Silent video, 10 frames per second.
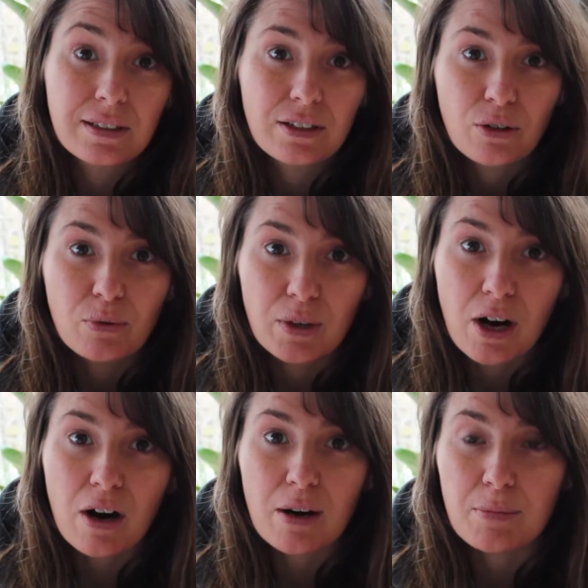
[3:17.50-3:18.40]
you know, we
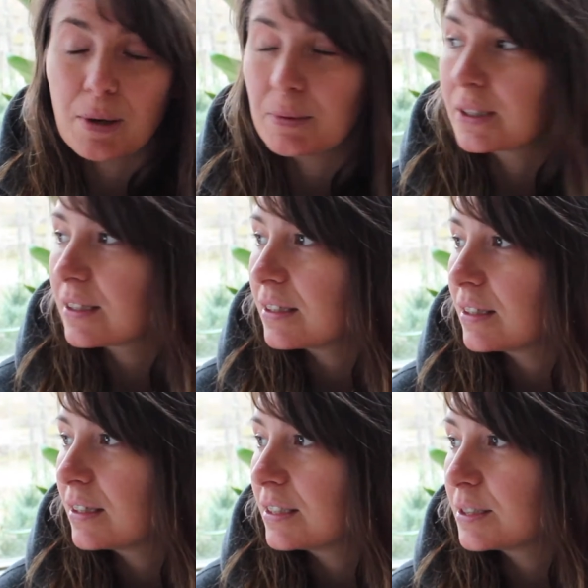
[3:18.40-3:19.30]
are a public
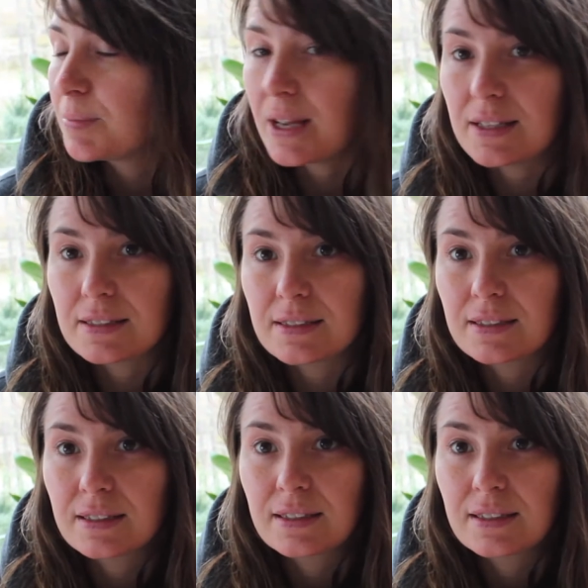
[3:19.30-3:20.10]
space,